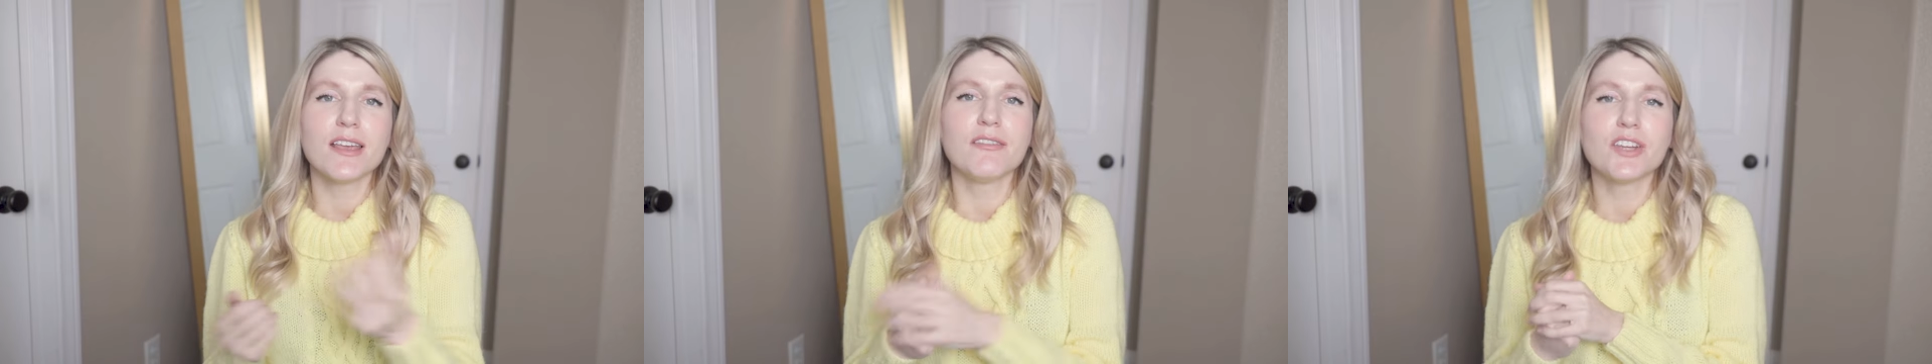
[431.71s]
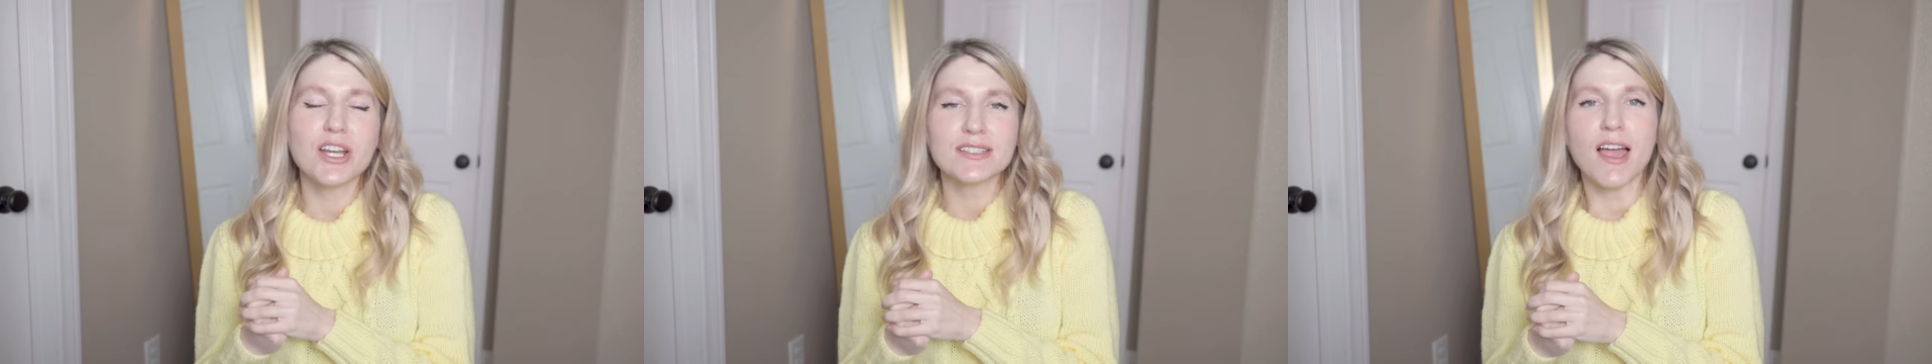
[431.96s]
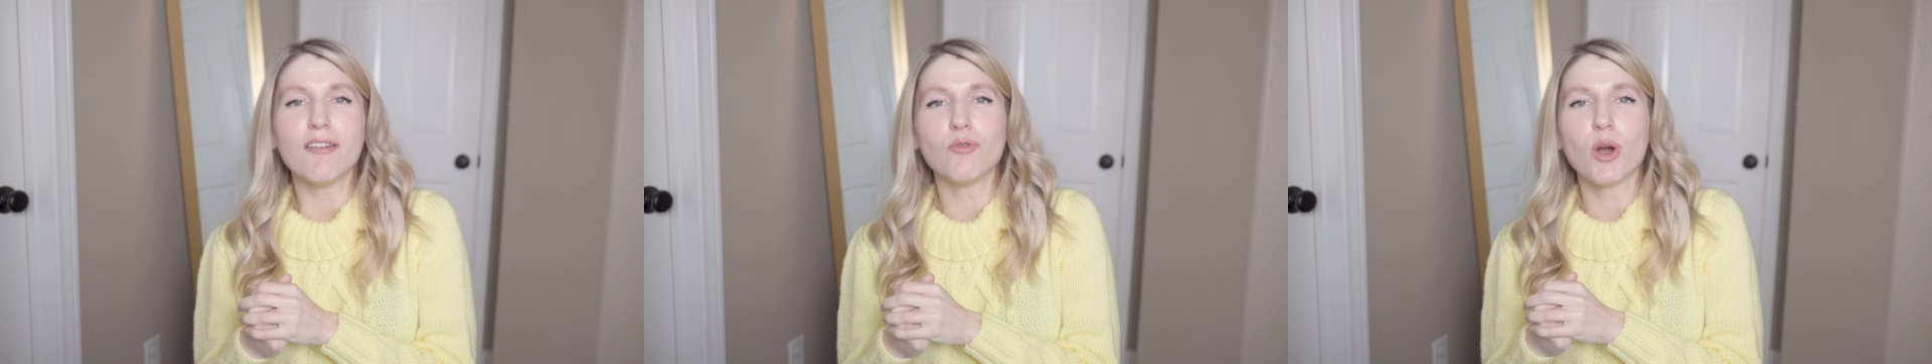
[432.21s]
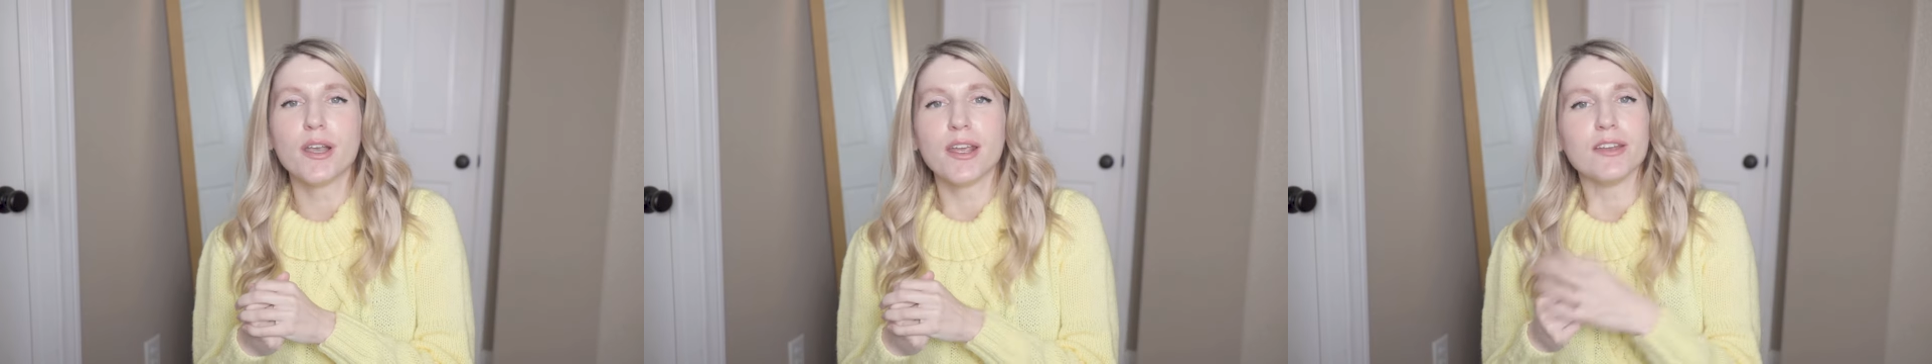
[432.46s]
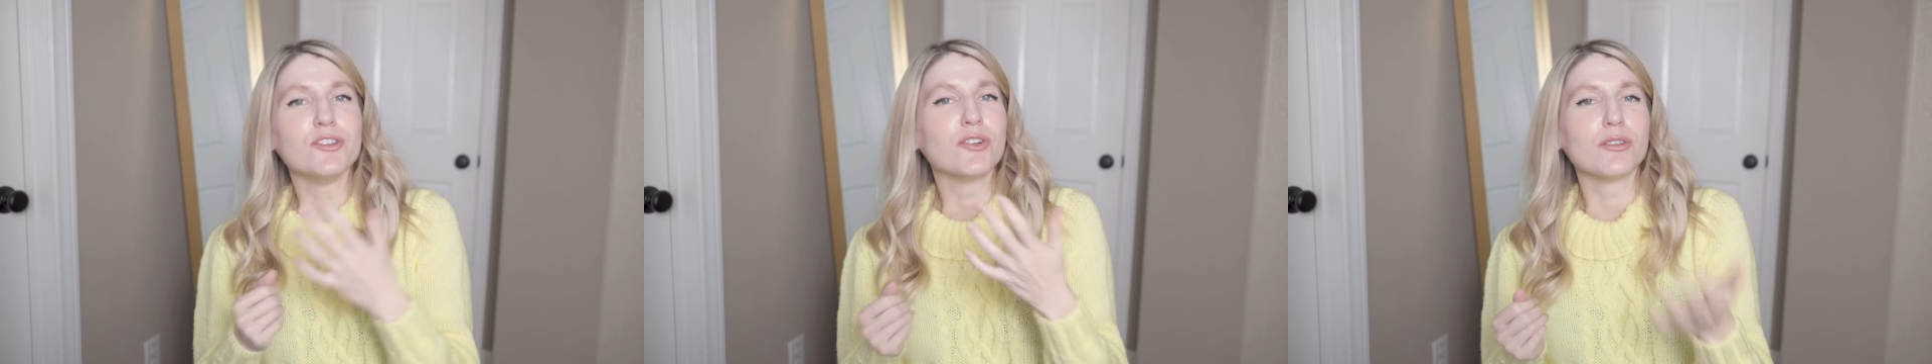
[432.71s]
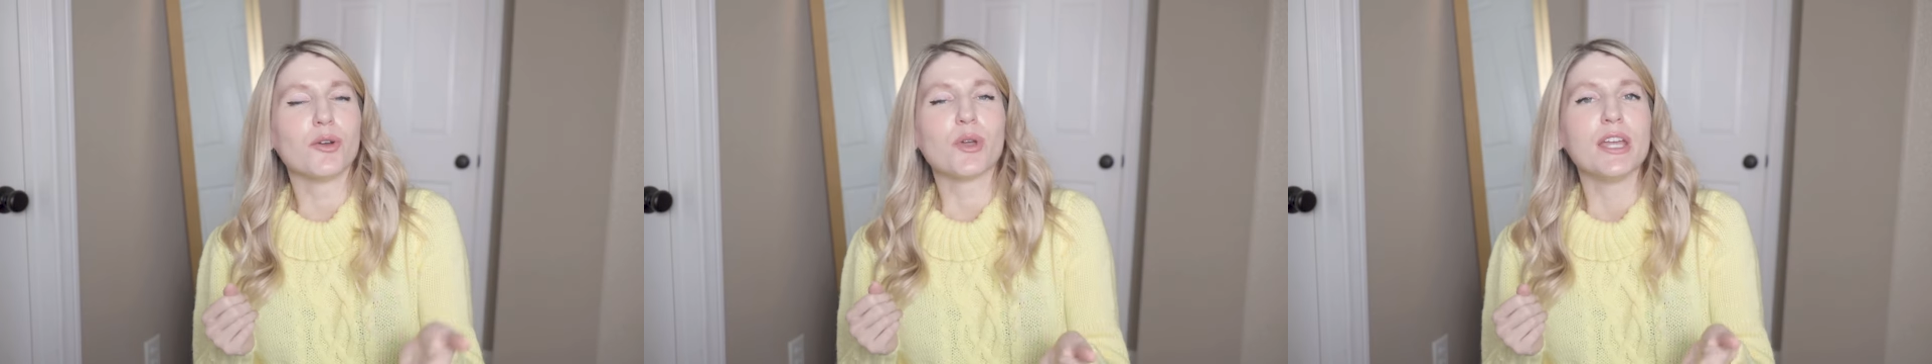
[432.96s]
If you guys have one in
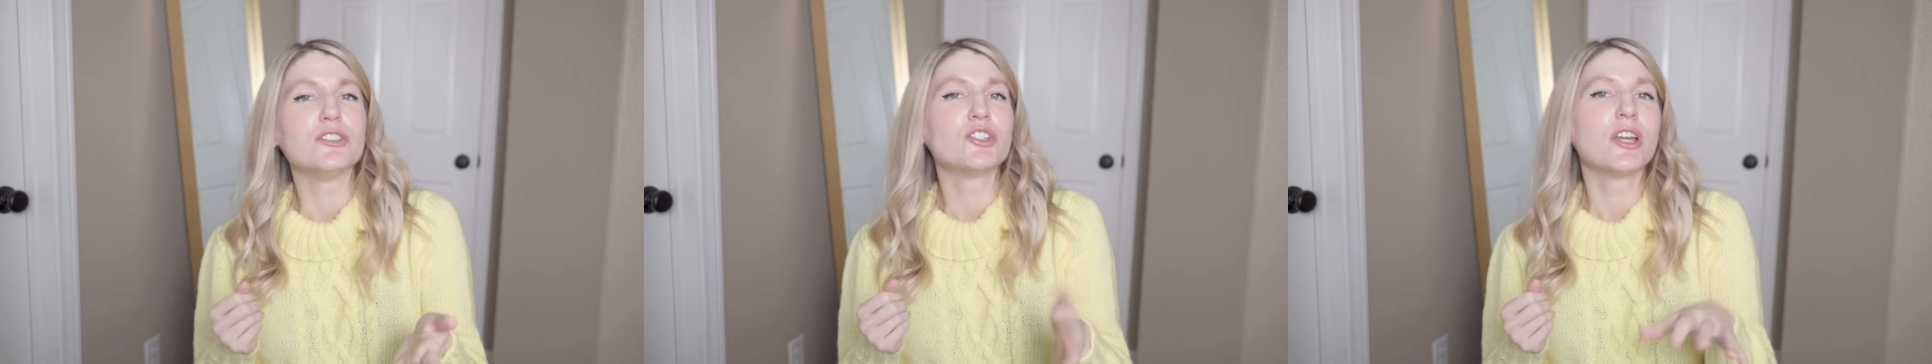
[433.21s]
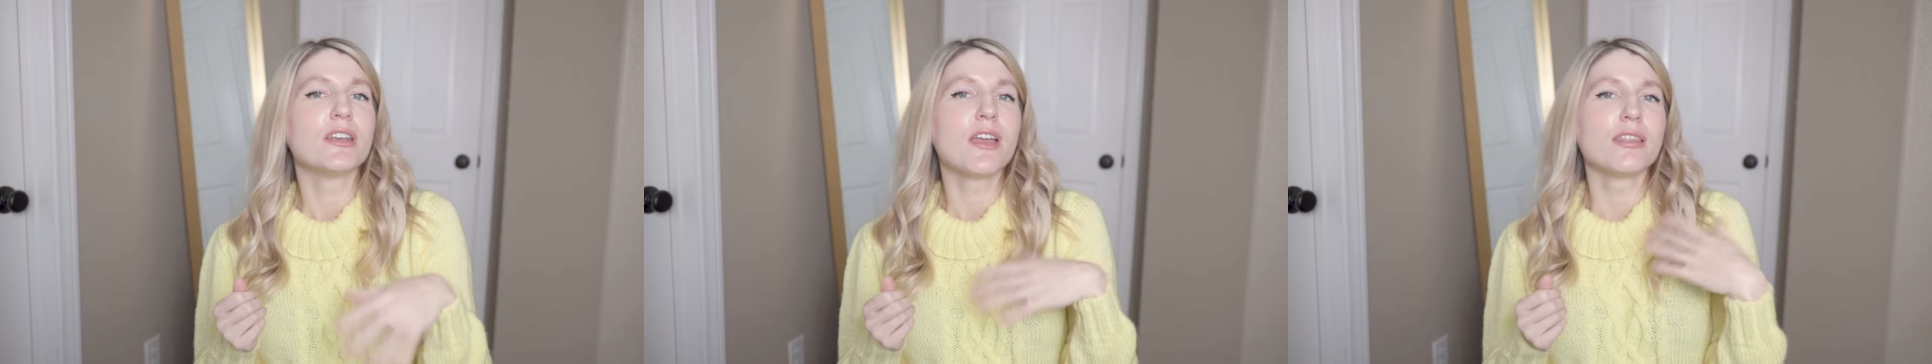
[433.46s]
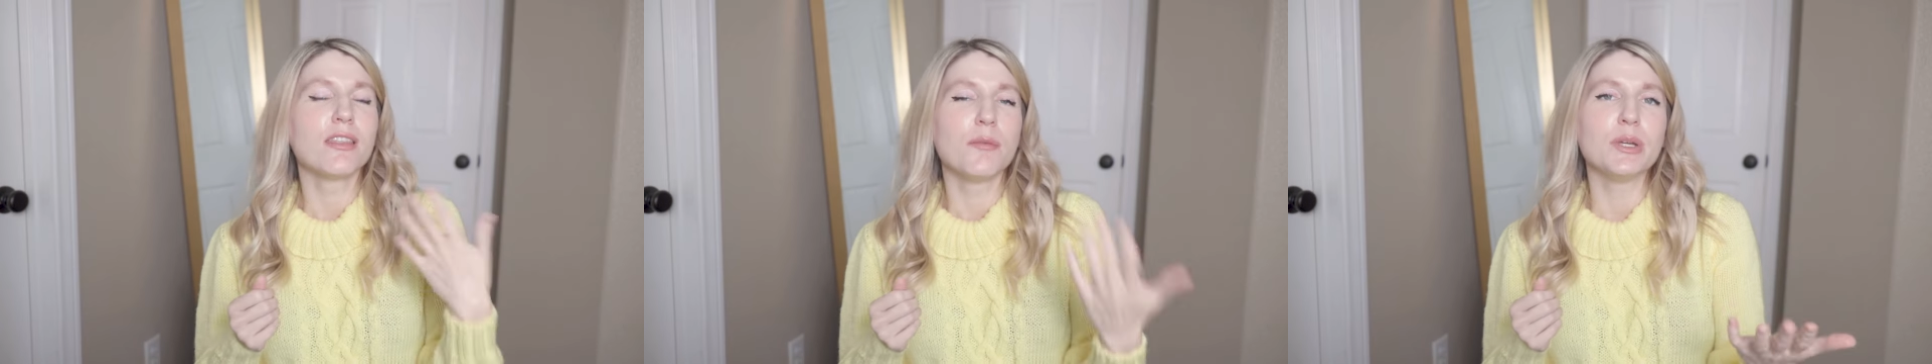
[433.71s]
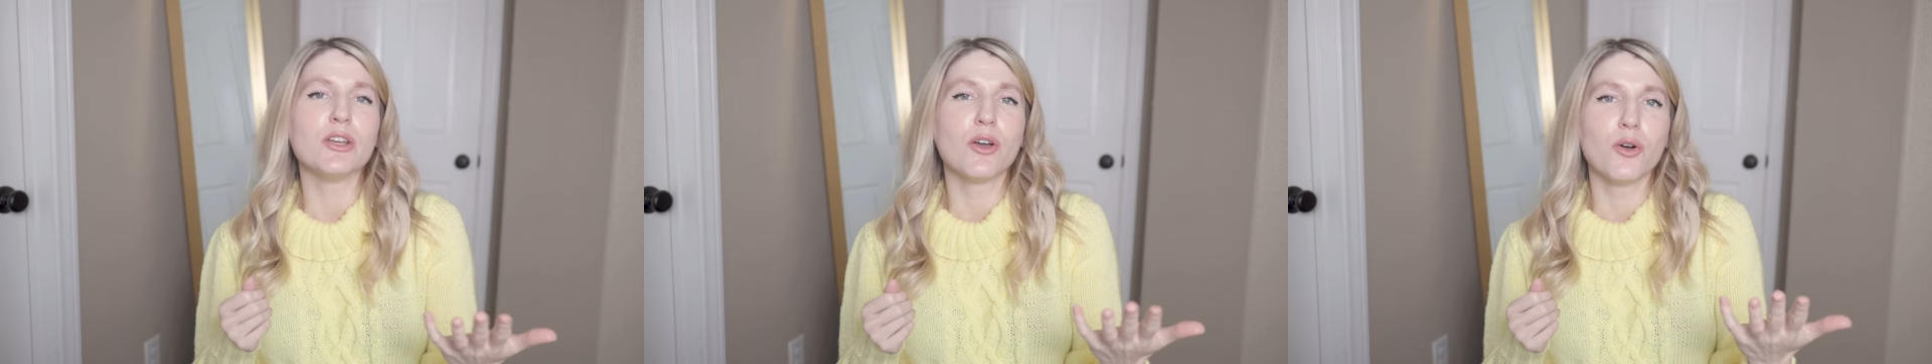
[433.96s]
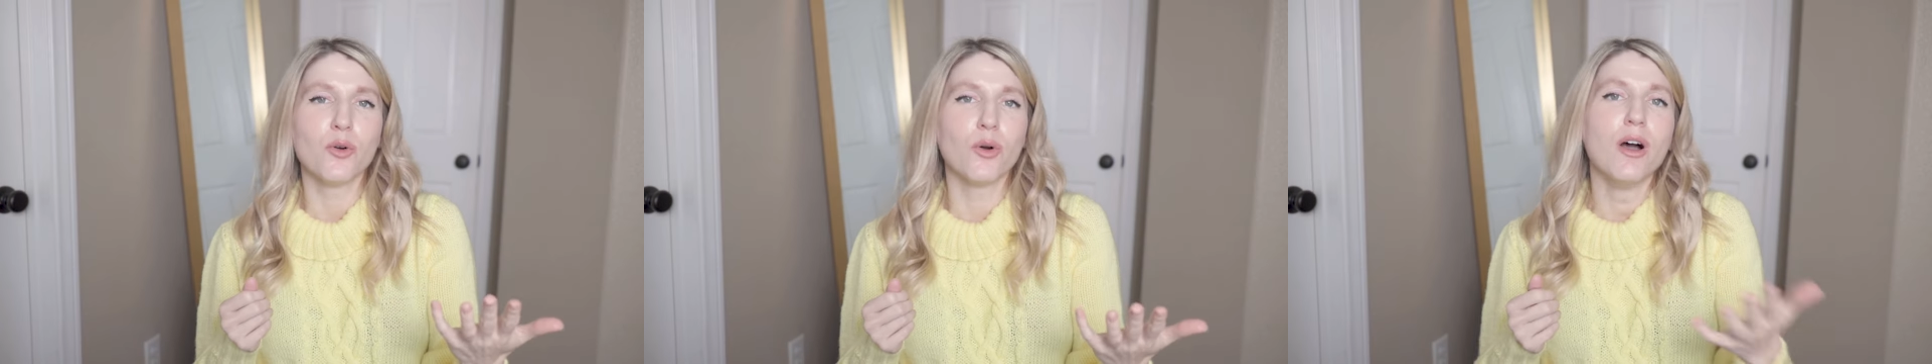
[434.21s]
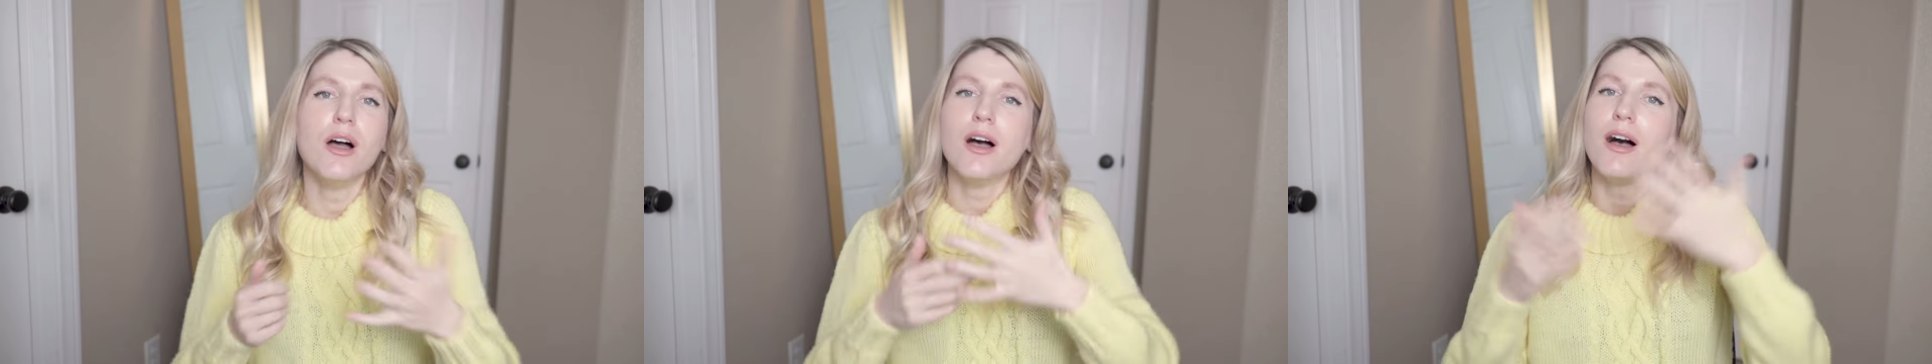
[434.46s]
your location, let me know